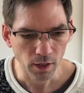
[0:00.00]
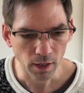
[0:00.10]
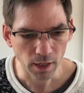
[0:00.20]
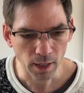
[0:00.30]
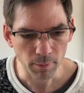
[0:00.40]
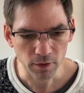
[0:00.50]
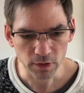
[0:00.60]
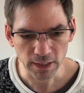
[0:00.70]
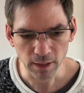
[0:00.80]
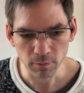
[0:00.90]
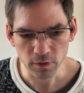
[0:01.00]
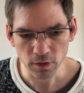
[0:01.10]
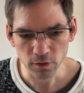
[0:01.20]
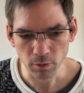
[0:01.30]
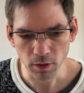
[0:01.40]
It's a game
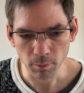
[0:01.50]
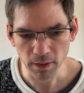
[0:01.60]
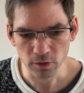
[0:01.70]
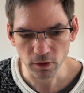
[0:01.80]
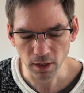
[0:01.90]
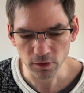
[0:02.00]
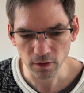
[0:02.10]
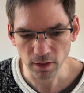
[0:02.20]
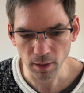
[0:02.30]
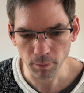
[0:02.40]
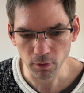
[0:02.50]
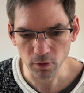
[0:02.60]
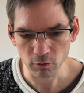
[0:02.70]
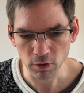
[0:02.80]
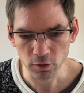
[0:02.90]
system combines classic deck
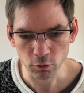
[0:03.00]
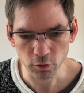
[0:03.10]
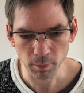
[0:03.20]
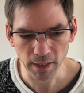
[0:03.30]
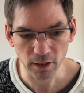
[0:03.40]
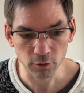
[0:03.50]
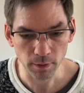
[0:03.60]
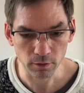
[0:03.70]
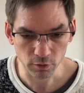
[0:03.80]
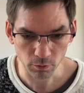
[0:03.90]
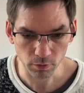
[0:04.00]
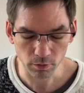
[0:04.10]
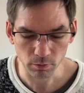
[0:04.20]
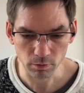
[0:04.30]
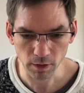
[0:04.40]
building, resource management. So we're
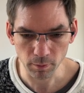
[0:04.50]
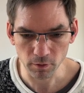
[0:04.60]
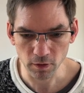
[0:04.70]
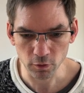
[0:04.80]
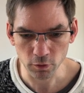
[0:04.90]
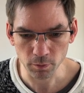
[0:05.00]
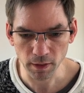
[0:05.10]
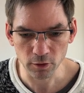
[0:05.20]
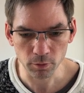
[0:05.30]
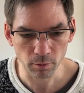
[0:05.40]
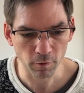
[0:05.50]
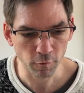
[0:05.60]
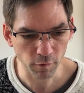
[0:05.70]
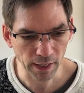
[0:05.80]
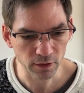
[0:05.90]
right about resource management with
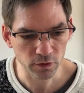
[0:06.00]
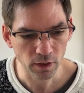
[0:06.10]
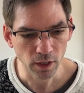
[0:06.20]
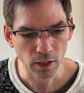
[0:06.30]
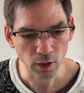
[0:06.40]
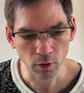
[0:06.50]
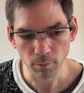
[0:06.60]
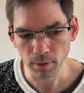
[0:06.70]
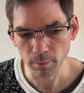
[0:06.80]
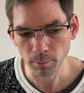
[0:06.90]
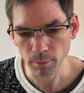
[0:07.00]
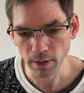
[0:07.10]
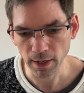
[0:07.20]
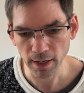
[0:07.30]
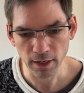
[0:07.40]

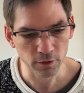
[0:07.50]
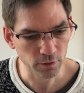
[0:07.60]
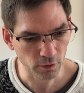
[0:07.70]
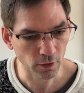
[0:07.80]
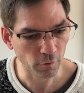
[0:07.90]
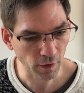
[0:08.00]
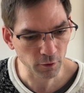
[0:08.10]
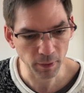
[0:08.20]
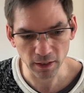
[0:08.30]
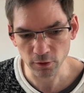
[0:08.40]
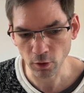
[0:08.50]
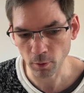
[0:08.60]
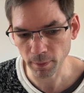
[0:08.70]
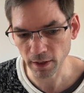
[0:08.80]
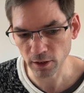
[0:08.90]
fast-paced
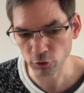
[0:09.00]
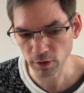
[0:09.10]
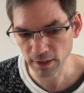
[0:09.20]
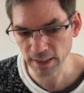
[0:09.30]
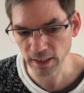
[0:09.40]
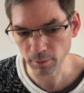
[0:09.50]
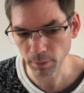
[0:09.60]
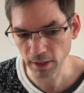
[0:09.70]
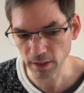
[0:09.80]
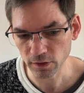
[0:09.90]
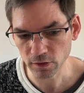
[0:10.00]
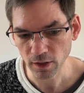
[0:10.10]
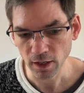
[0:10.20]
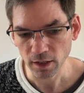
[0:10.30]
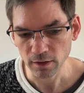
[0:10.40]
combat and unique-based
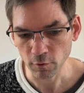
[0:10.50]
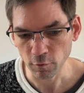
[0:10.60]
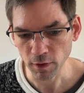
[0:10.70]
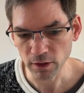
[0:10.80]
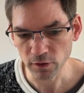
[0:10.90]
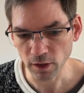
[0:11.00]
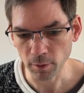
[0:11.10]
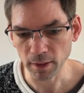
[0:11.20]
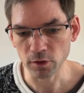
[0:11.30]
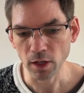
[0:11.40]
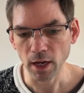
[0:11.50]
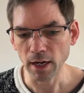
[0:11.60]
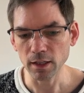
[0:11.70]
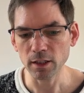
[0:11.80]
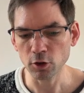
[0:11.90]
defense elements. I
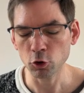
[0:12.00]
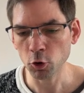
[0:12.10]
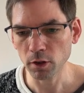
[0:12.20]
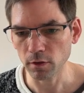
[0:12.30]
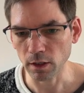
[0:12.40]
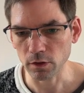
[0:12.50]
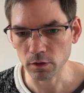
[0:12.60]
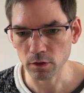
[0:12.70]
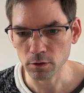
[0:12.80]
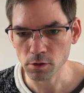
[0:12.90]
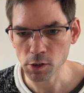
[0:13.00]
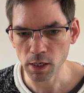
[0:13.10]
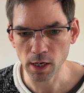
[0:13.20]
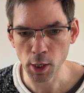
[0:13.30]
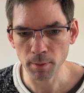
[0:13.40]
like the look of this.
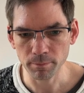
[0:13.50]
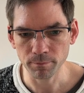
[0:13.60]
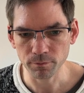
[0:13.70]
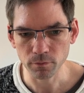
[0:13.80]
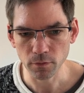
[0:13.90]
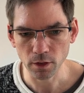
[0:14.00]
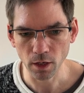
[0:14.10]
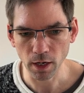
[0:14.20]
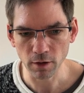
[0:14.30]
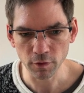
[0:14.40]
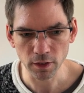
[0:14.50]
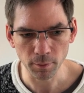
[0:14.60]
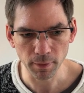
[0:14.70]
I think I